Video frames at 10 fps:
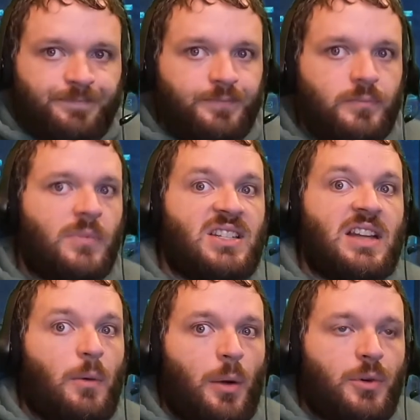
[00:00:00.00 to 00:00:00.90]
that's
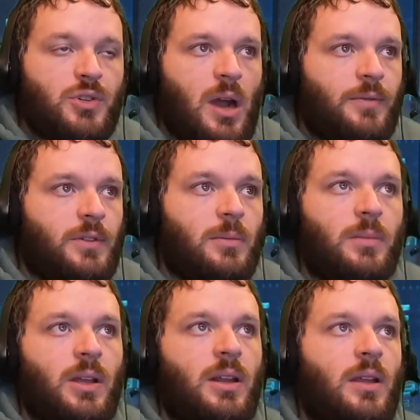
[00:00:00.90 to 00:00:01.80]
not why we're drafting him.
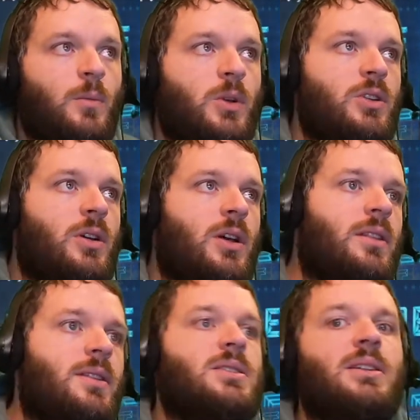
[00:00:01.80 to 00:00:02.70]
And, and when you get
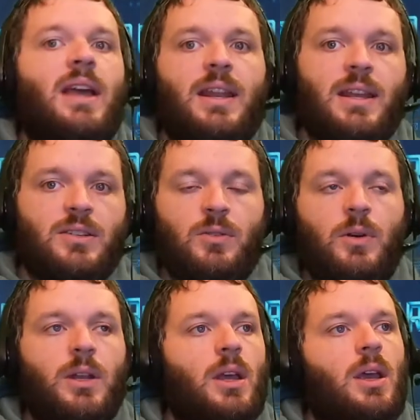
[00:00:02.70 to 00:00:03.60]
this late into
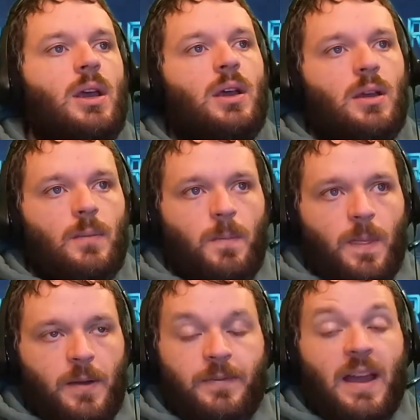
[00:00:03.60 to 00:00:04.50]
it,
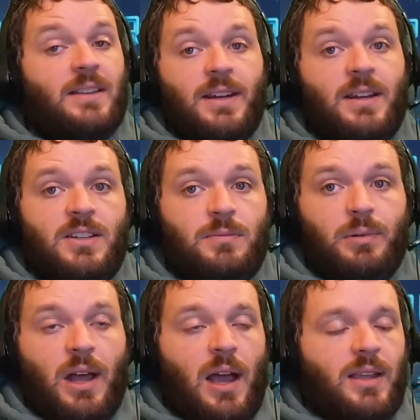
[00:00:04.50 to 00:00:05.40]
the fact that he doesn't
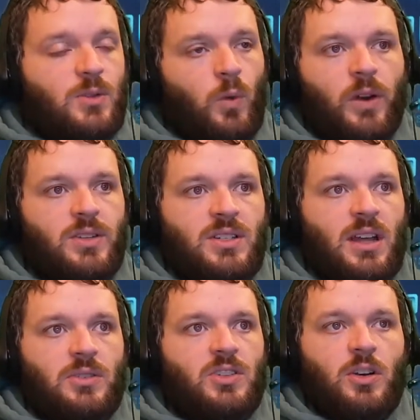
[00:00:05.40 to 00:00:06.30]
block, as weird as it
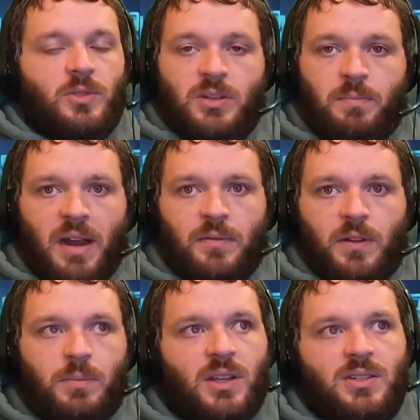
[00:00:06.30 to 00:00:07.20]
sounds, is almost a
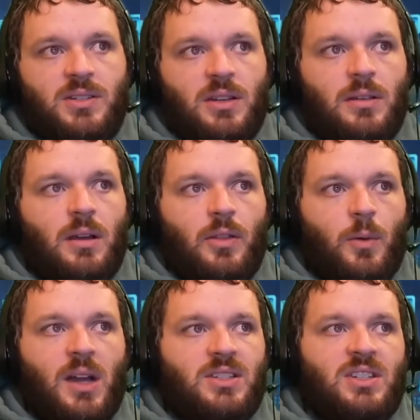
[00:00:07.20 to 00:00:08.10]
benefit because it,
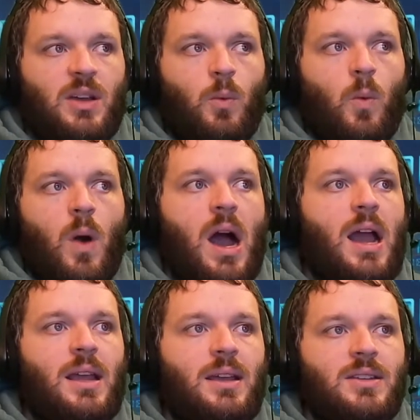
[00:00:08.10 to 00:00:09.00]
otherwise, it's like,
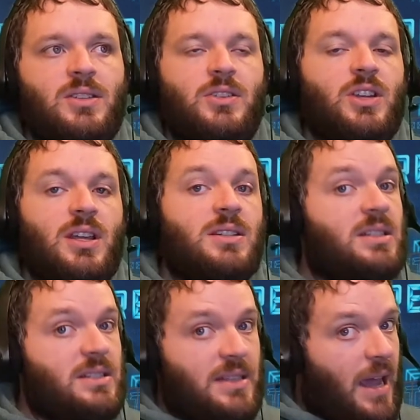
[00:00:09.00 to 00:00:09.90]
why is such a
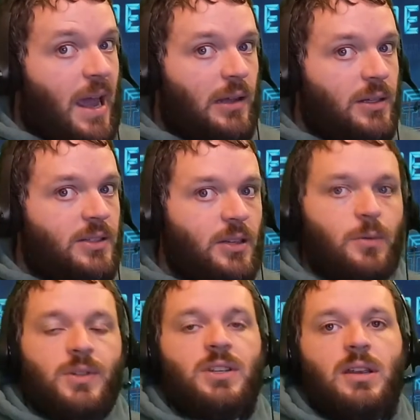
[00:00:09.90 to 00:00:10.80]
talented
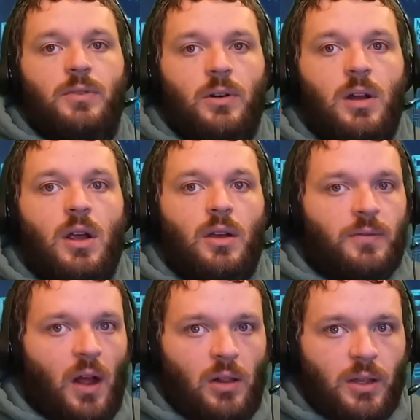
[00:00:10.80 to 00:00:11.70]
receiver
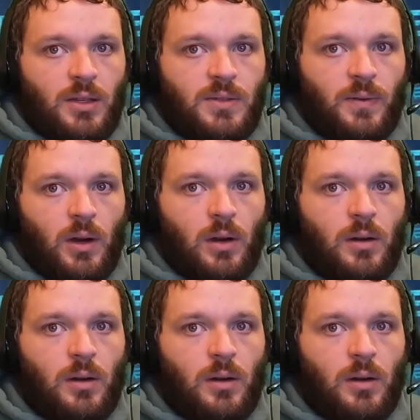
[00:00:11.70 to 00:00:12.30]
falling this far?